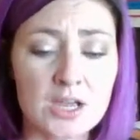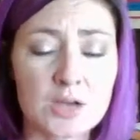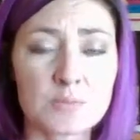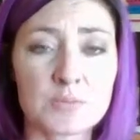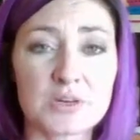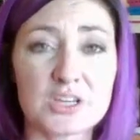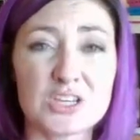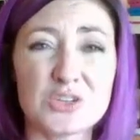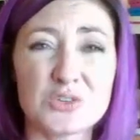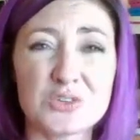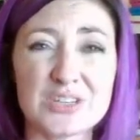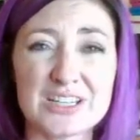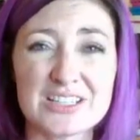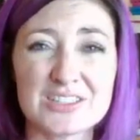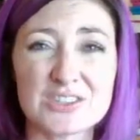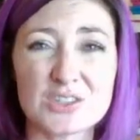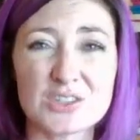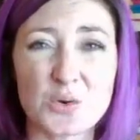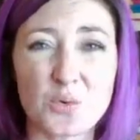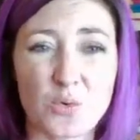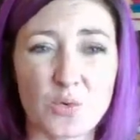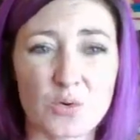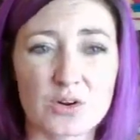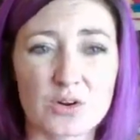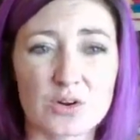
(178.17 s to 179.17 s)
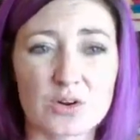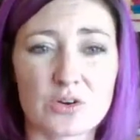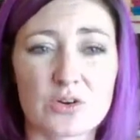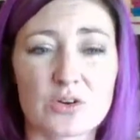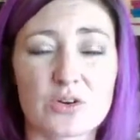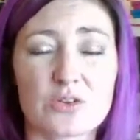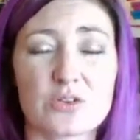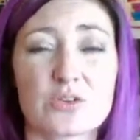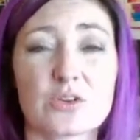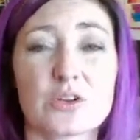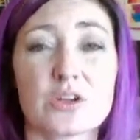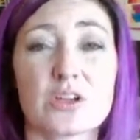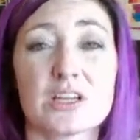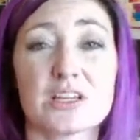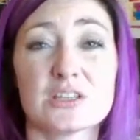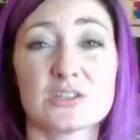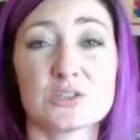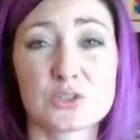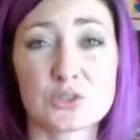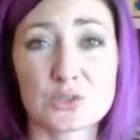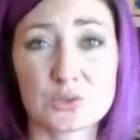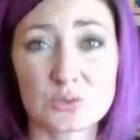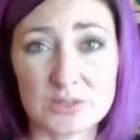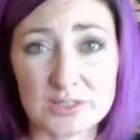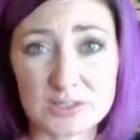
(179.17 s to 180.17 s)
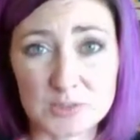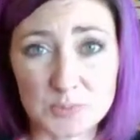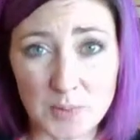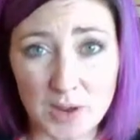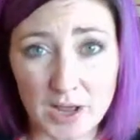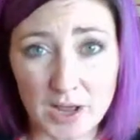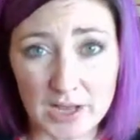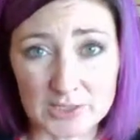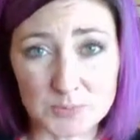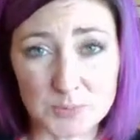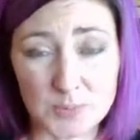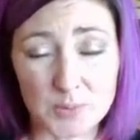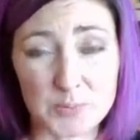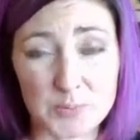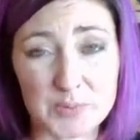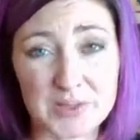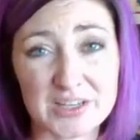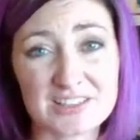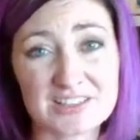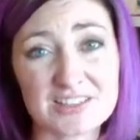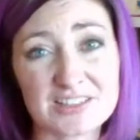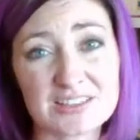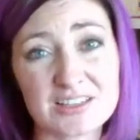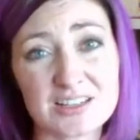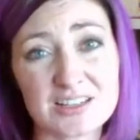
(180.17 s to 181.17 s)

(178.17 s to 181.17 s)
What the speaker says: But you need to order as soon as possible because it's